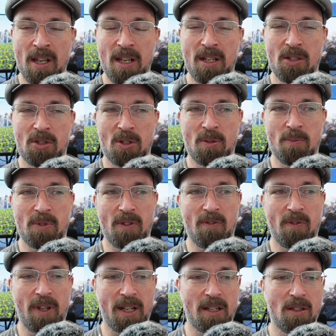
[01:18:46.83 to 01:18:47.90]
in terms
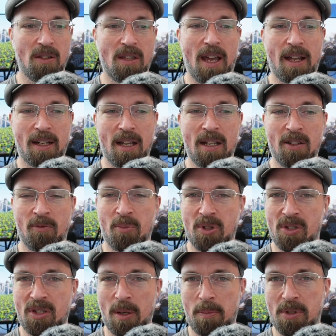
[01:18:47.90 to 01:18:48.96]
of like that kind of
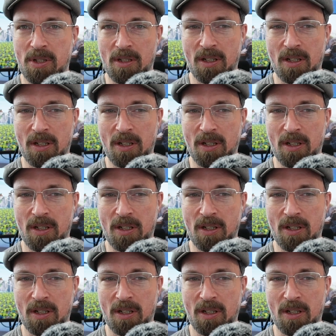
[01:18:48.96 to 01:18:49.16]
perception